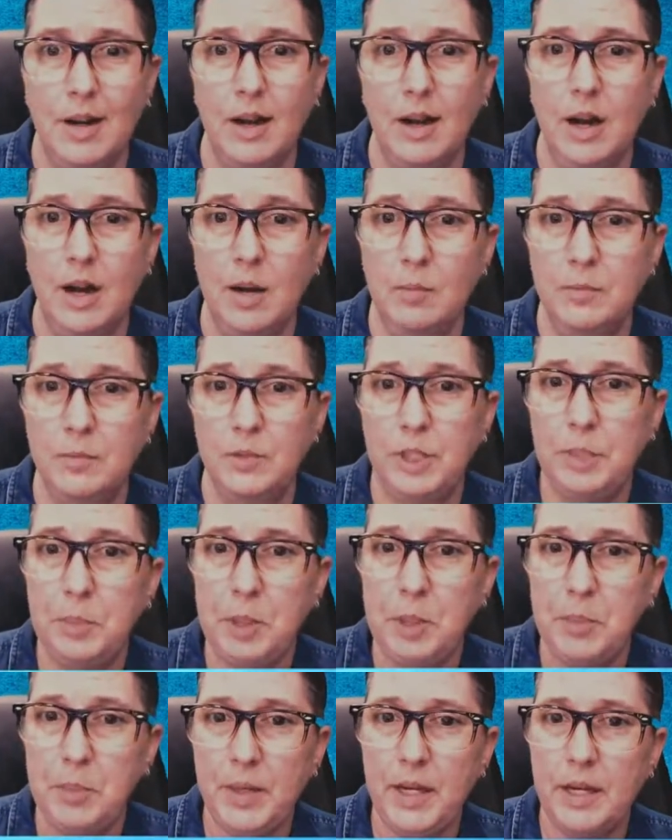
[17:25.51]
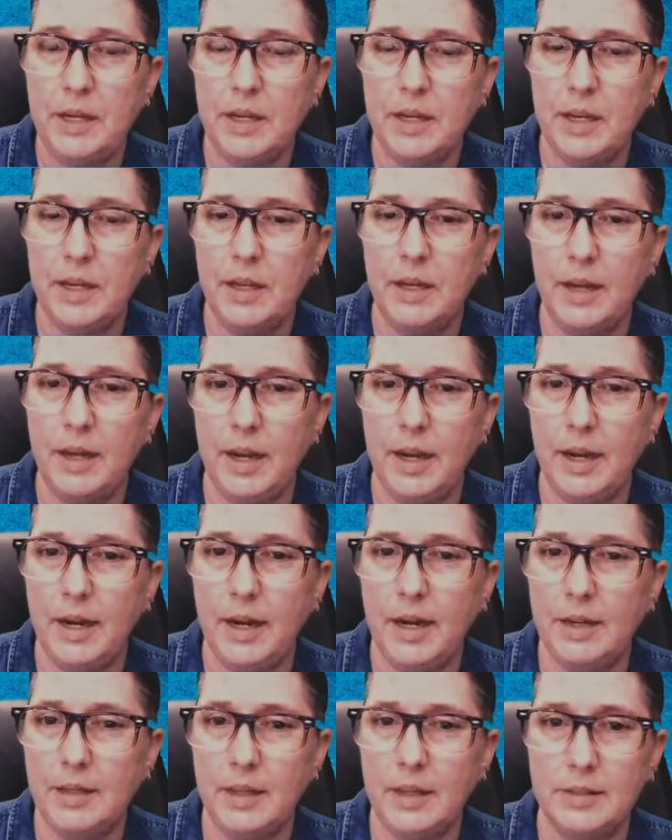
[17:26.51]
GPB did
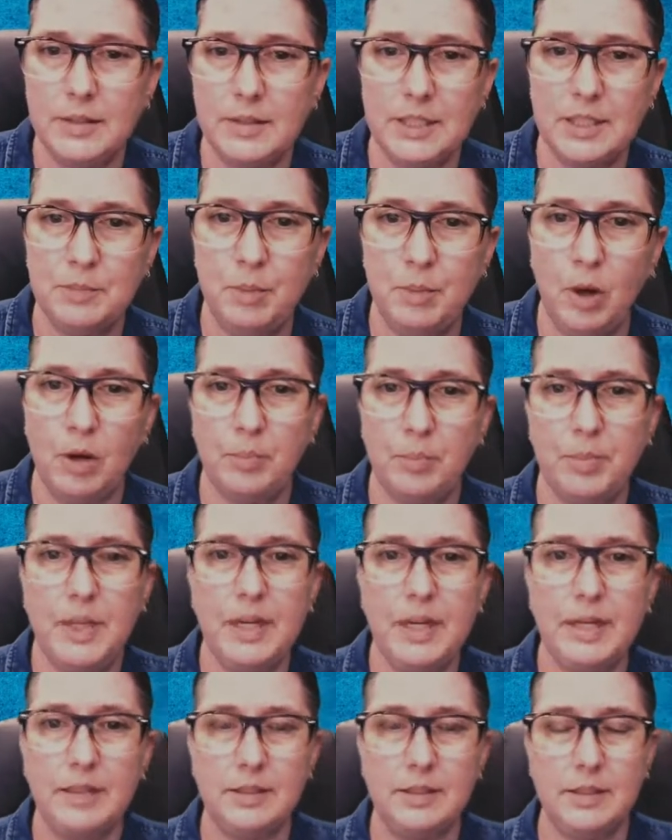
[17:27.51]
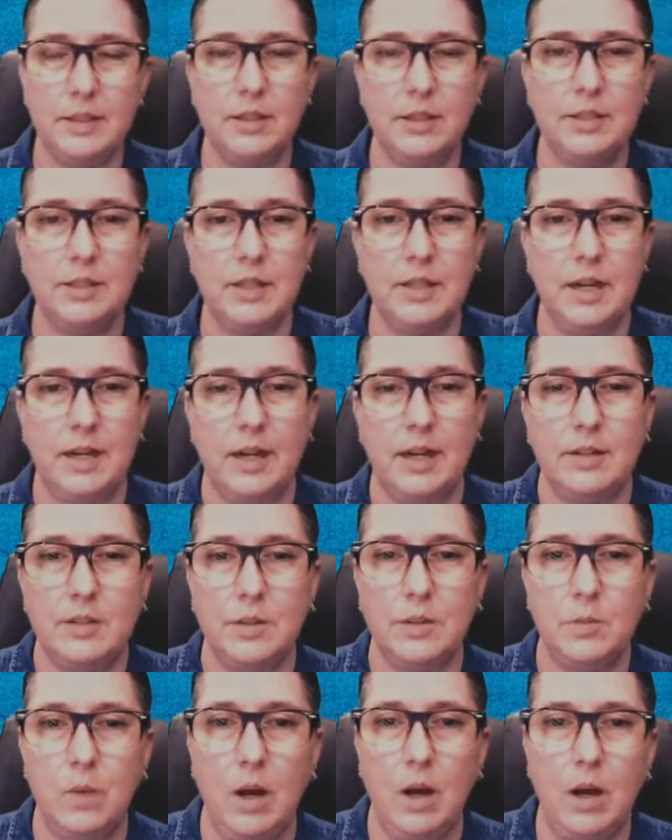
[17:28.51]
a 6-part PD series, and I got
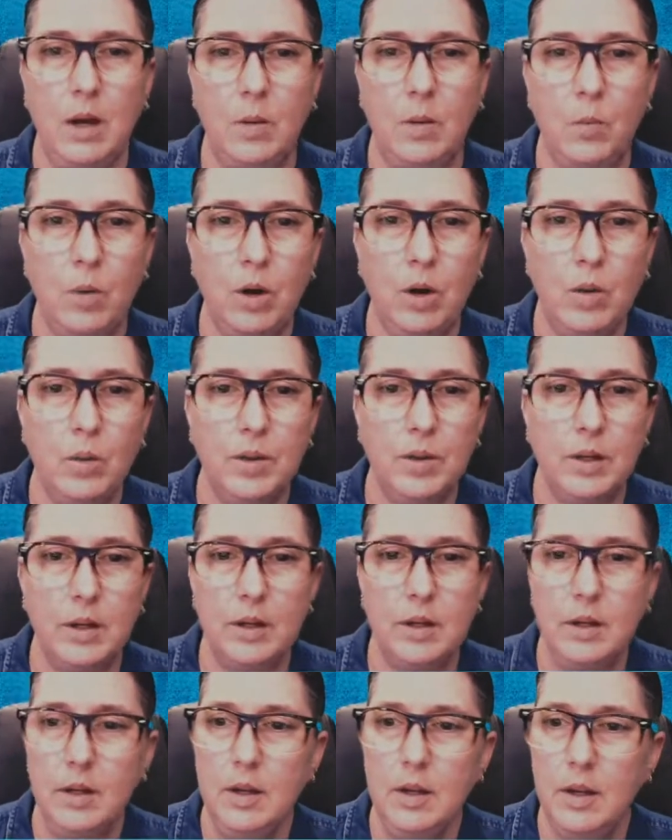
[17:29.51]
to work with a